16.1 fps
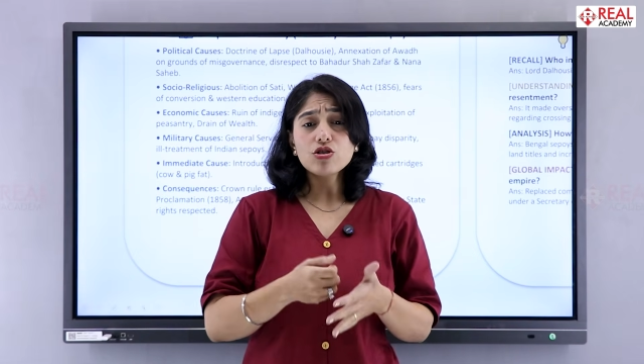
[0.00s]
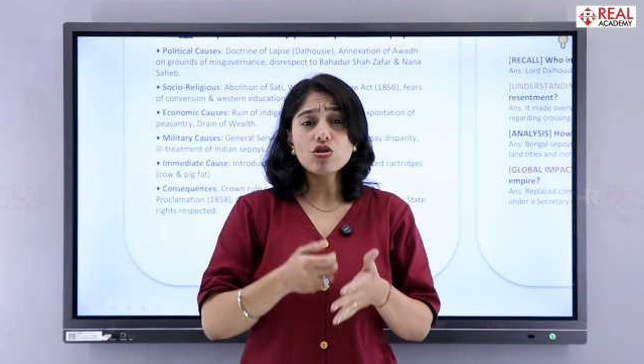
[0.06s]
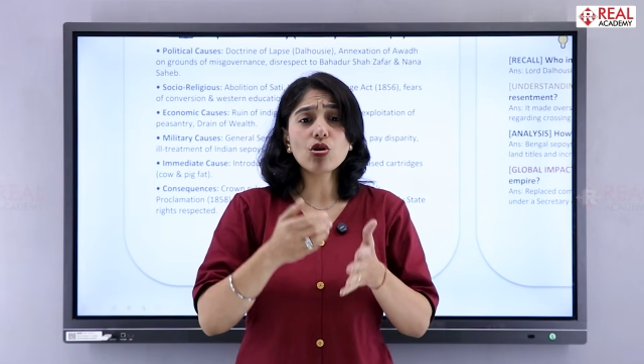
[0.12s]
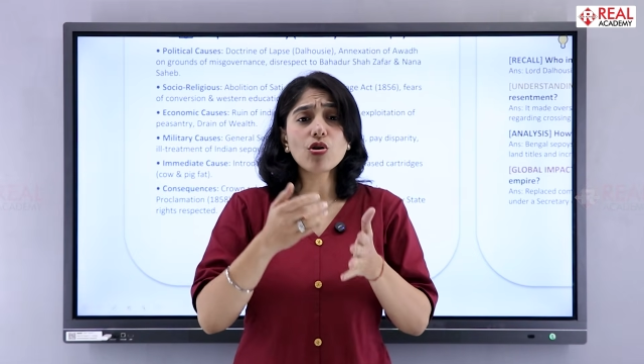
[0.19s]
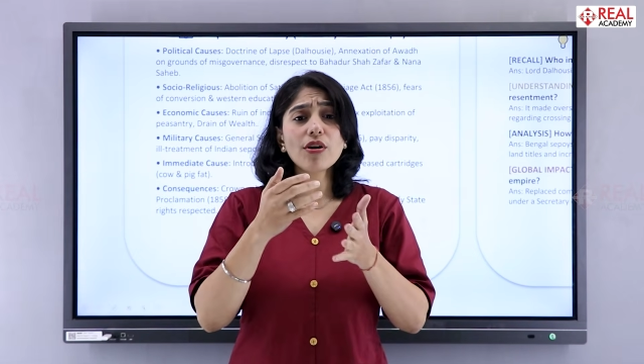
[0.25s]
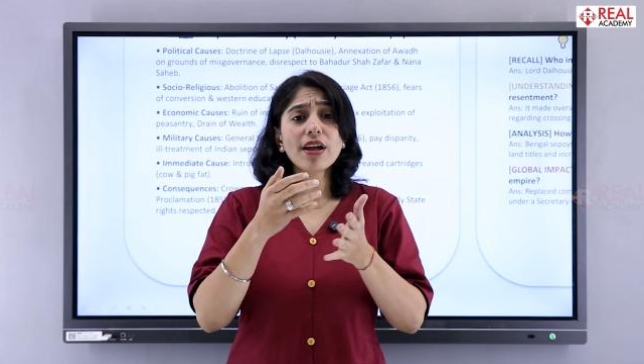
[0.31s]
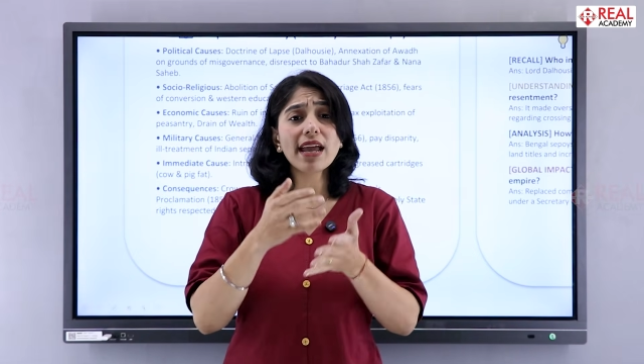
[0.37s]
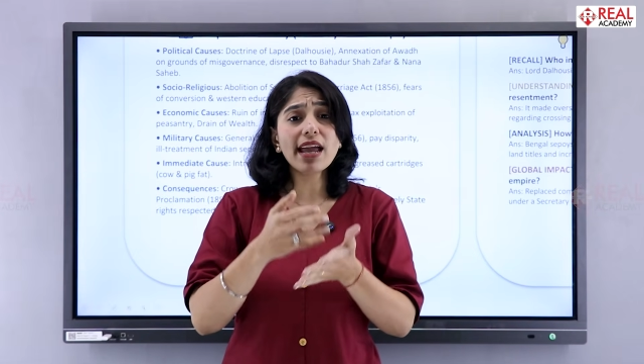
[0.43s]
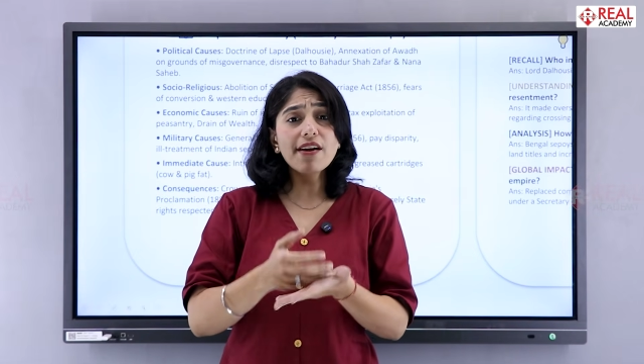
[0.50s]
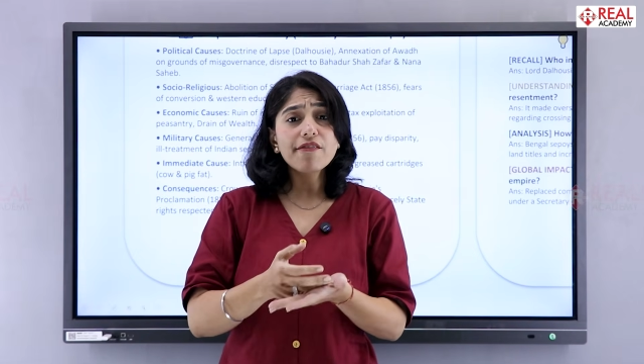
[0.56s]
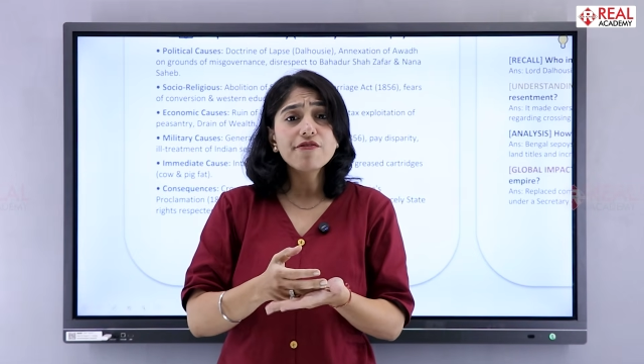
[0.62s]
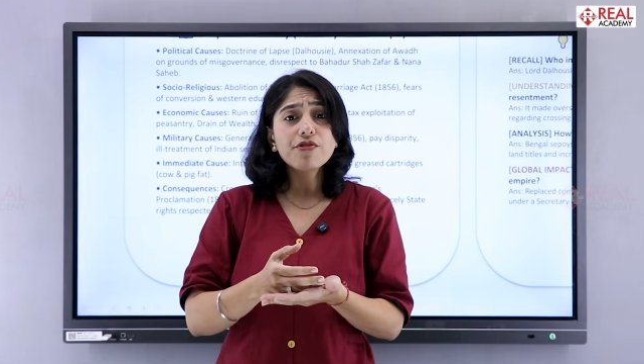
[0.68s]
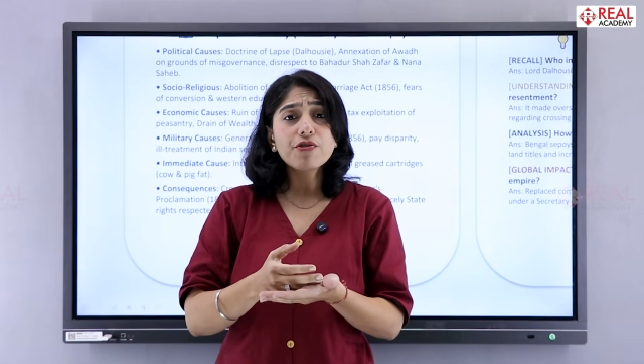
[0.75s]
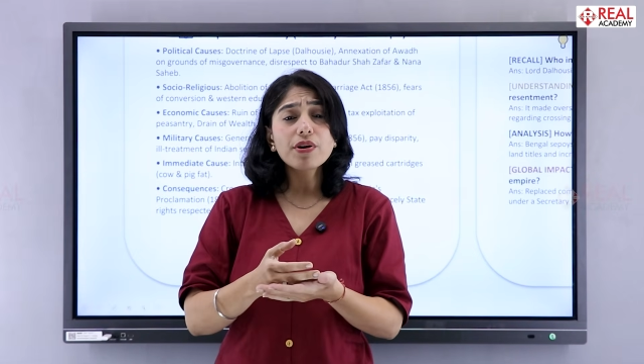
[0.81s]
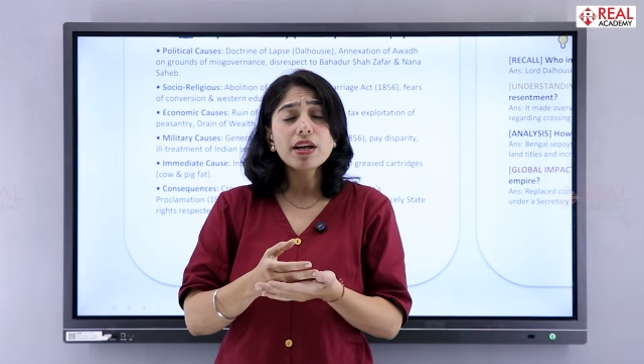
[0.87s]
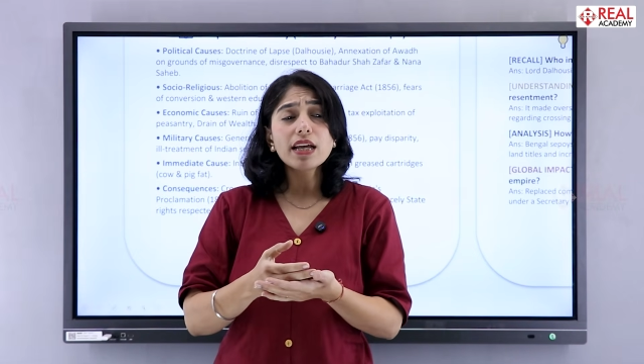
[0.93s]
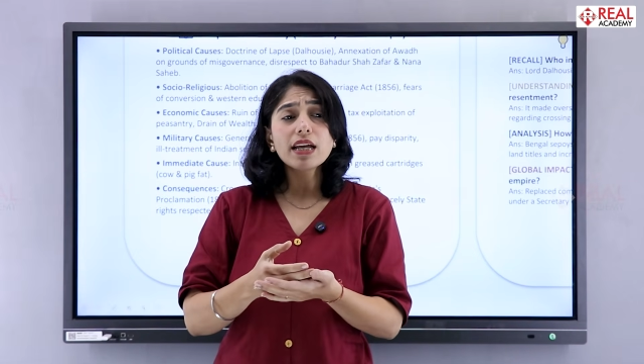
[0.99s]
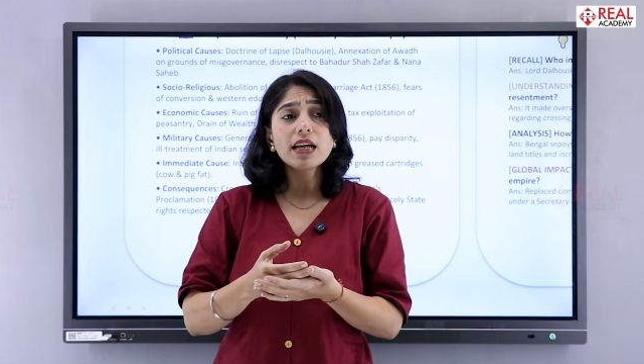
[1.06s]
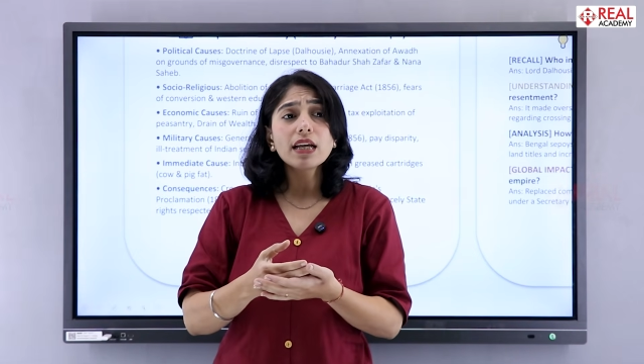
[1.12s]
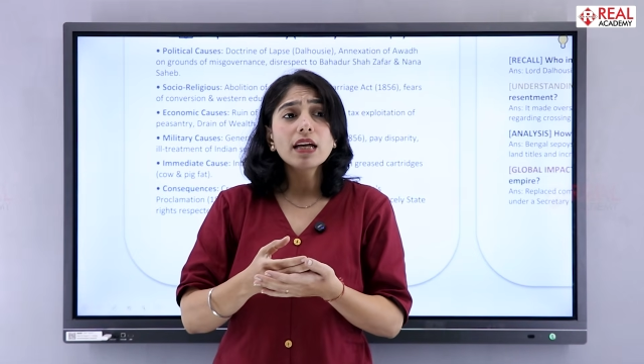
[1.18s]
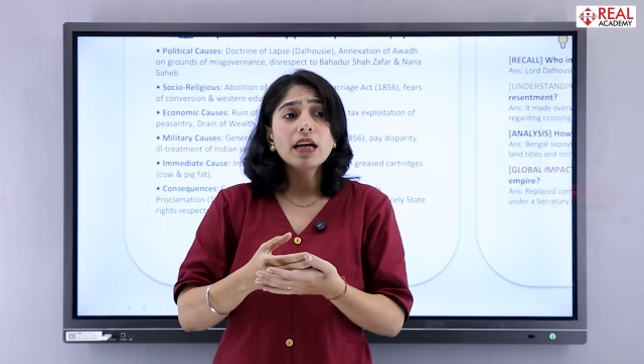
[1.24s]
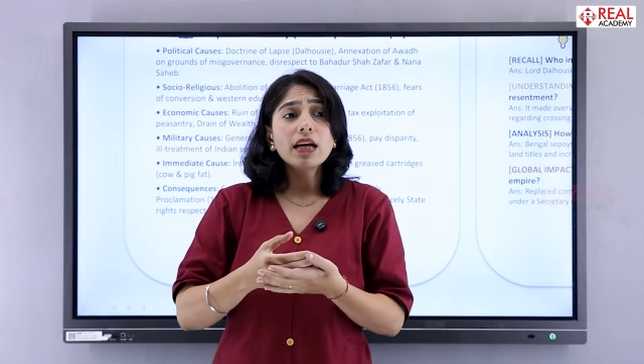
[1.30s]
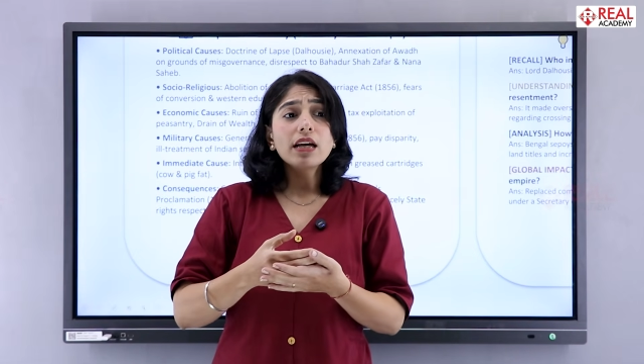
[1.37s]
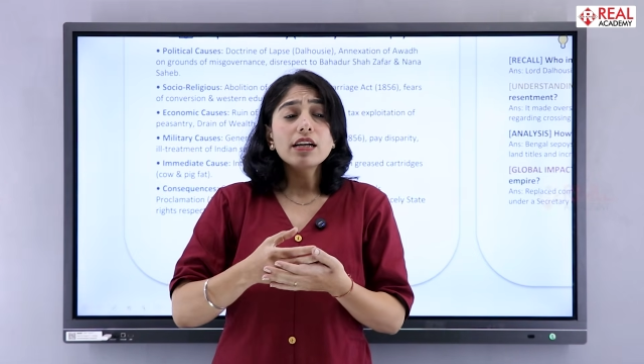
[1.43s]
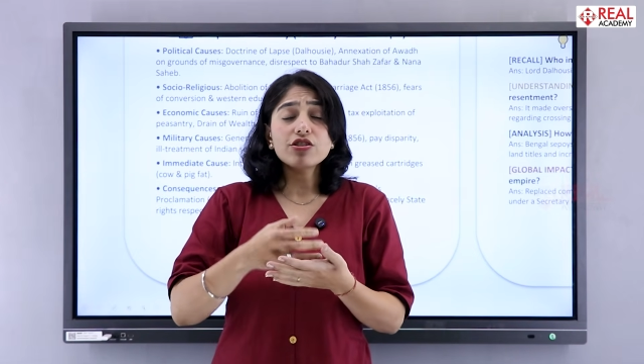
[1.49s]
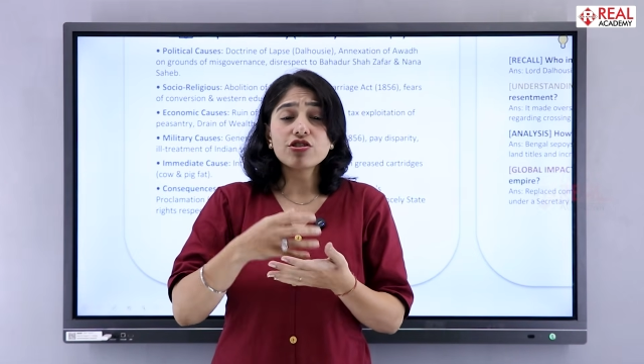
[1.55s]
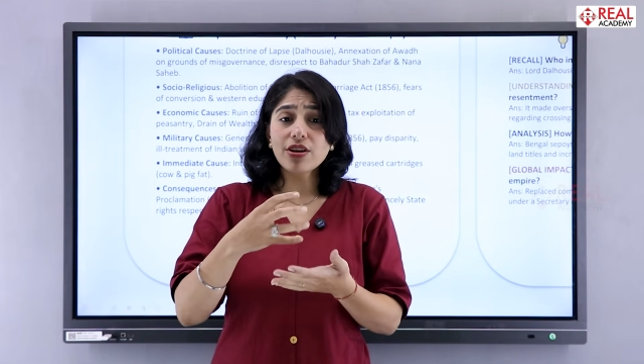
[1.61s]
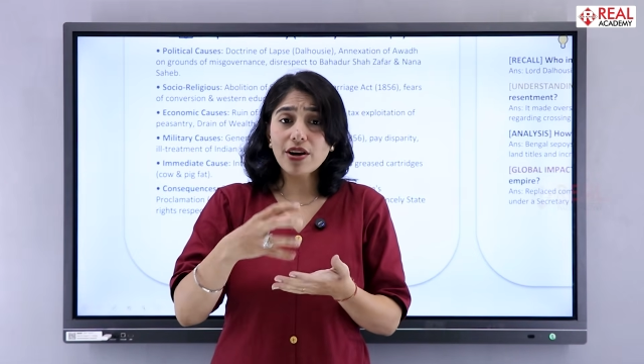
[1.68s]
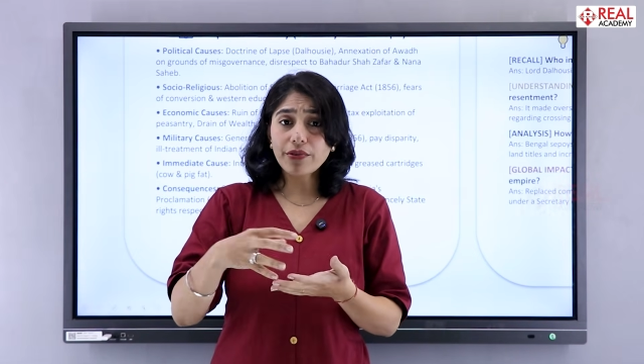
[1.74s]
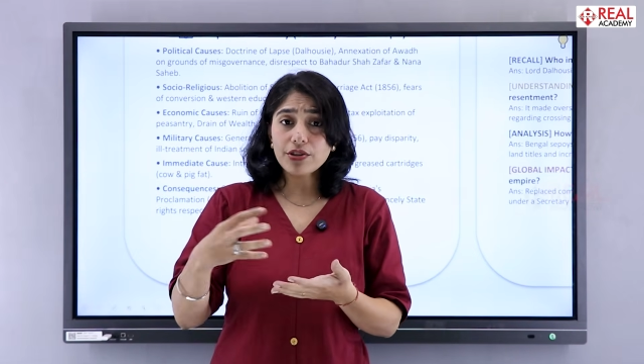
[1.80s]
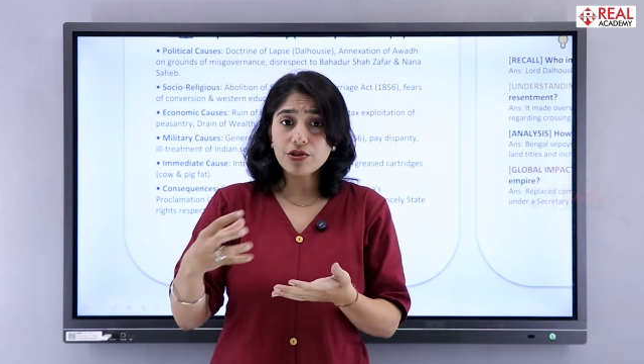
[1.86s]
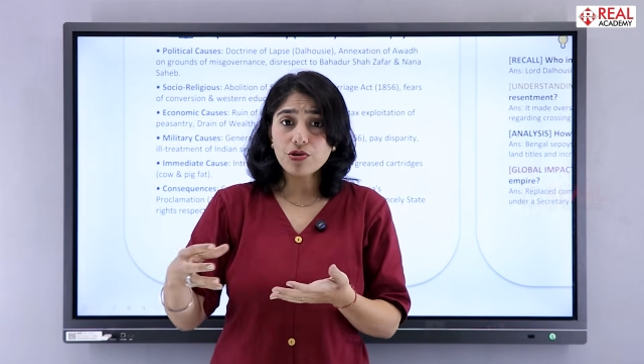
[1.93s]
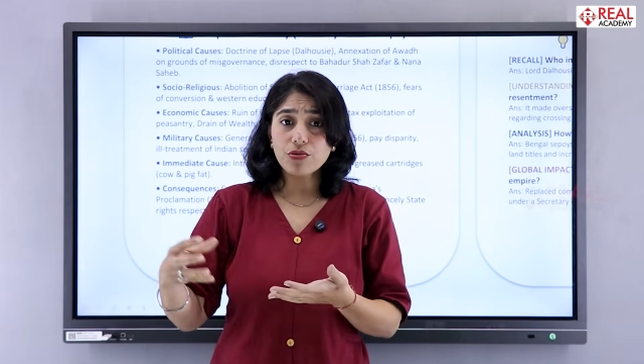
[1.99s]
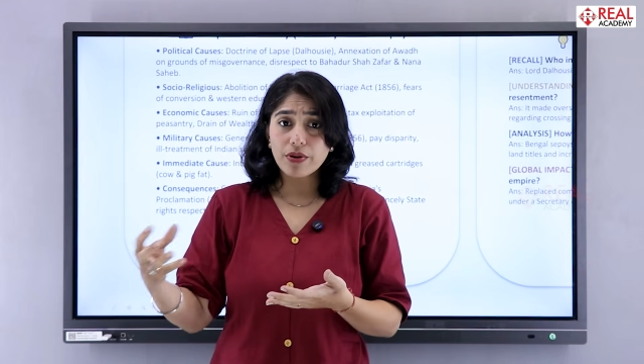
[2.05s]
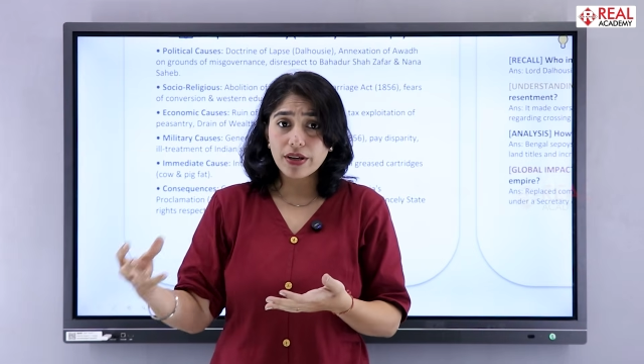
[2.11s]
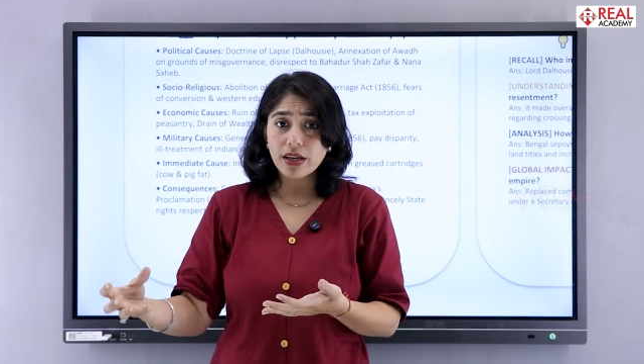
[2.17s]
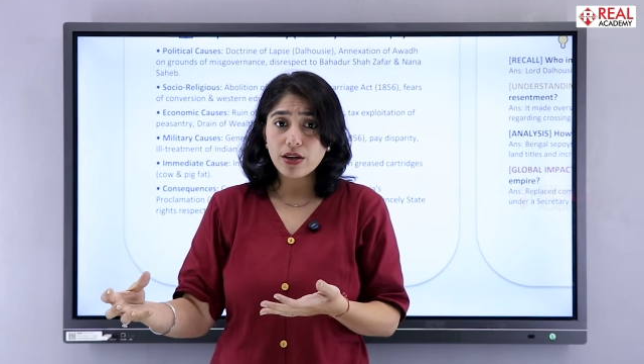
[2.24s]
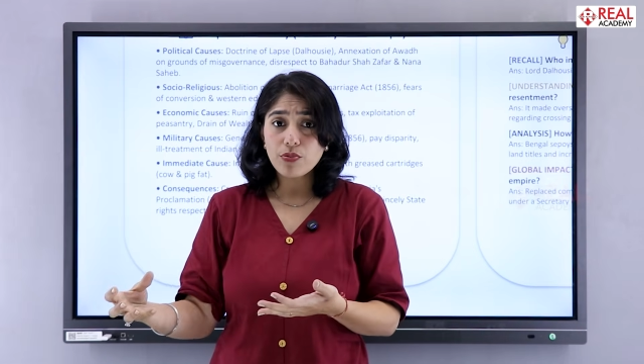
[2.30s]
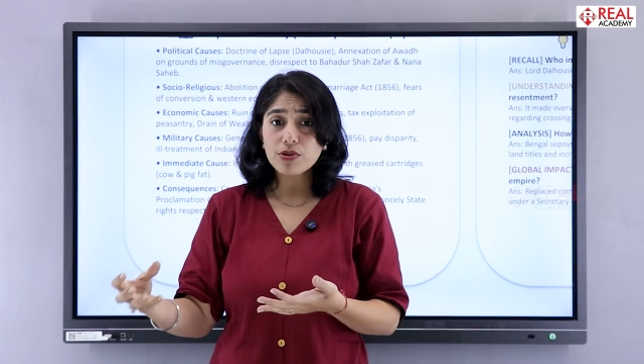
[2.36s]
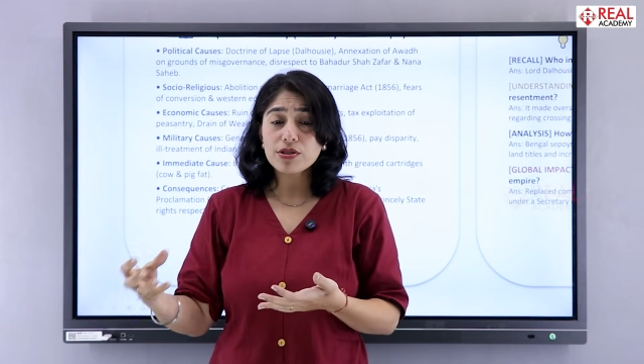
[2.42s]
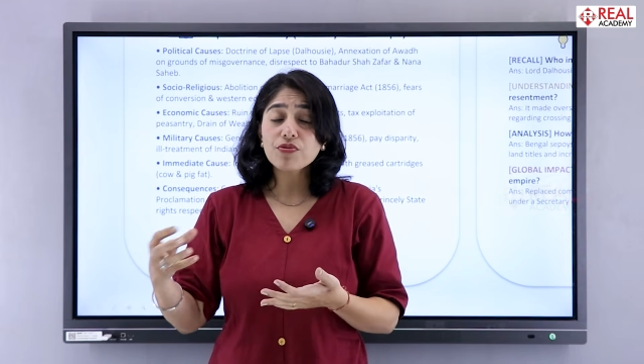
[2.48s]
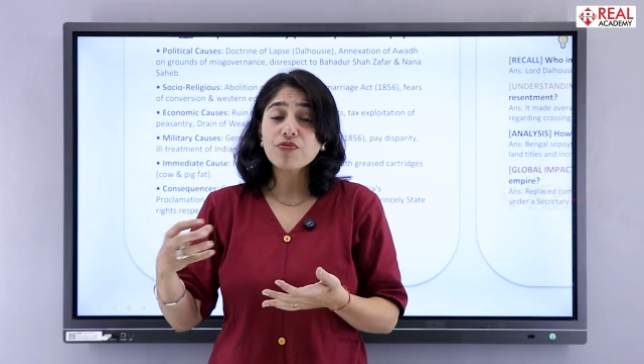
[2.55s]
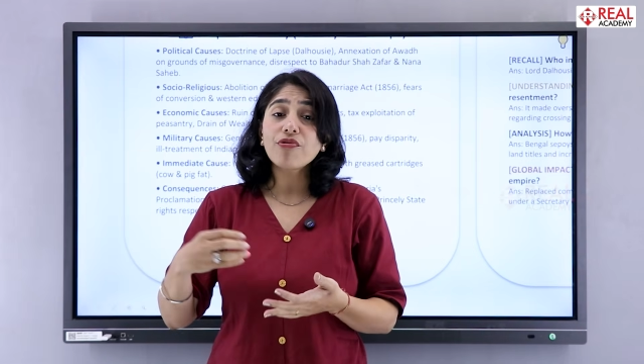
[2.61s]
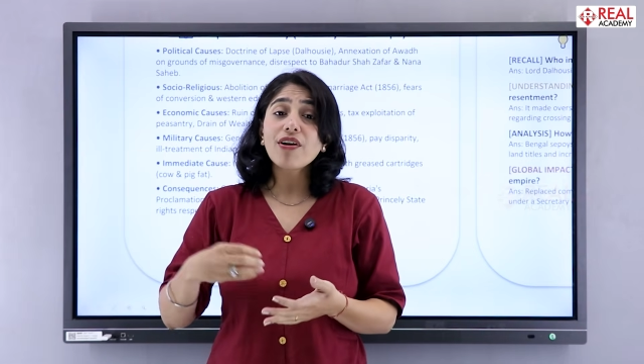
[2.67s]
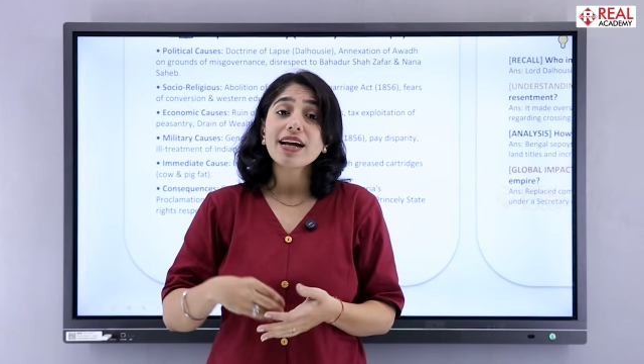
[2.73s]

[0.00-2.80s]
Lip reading: So every territory was